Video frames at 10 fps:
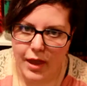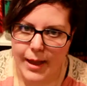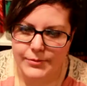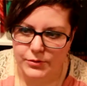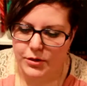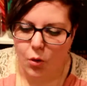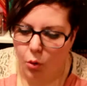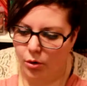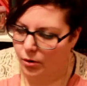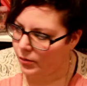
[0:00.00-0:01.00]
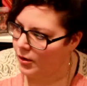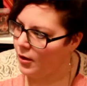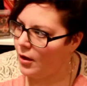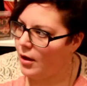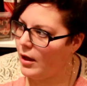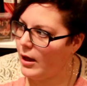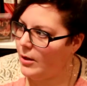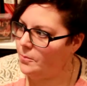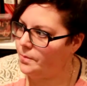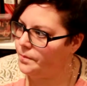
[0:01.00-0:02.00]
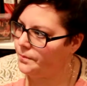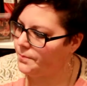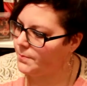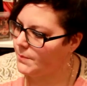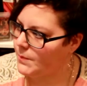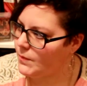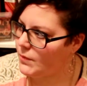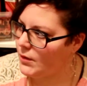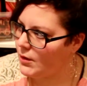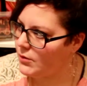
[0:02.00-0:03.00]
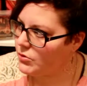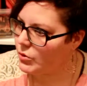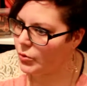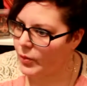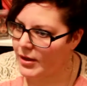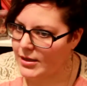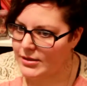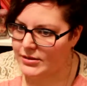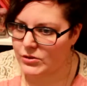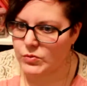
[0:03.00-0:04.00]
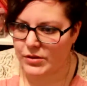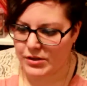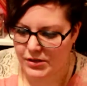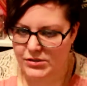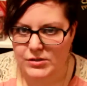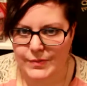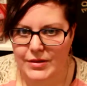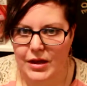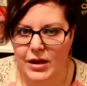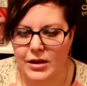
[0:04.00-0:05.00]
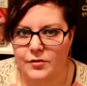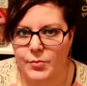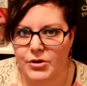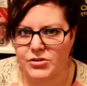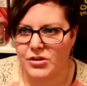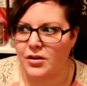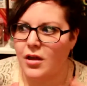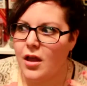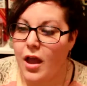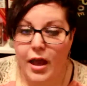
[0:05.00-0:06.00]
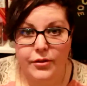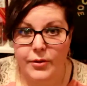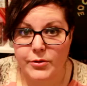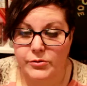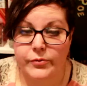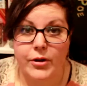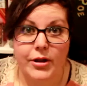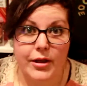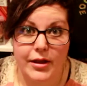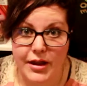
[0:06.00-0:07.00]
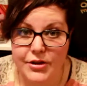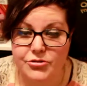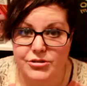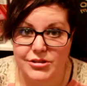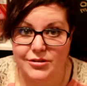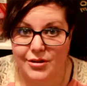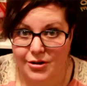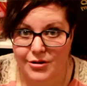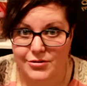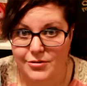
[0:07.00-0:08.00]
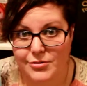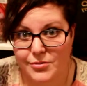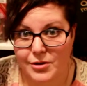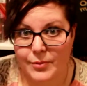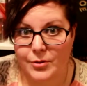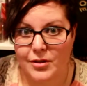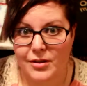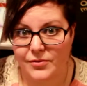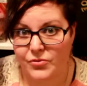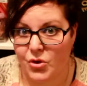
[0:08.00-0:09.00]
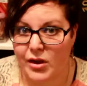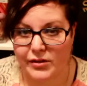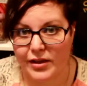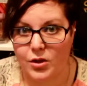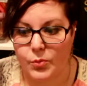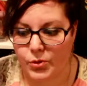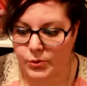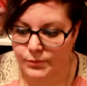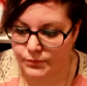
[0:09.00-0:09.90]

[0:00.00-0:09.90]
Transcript: absolutely horrid. Um, so the way he deals with it is to be that kind of person. And I thought he was a very interesting character to read about, if not likable.